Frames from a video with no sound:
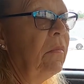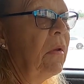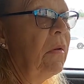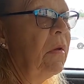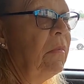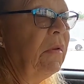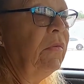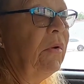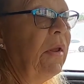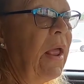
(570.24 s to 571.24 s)
uh,
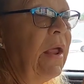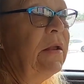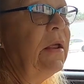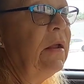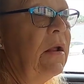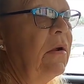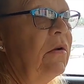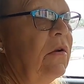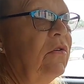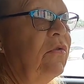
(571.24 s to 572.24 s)
between
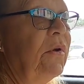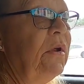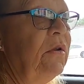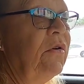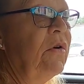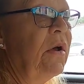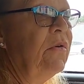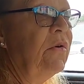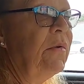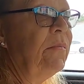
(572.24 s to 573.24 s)
1800 and
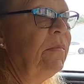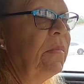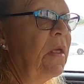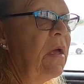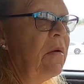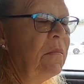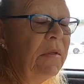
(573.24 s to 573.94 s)
2200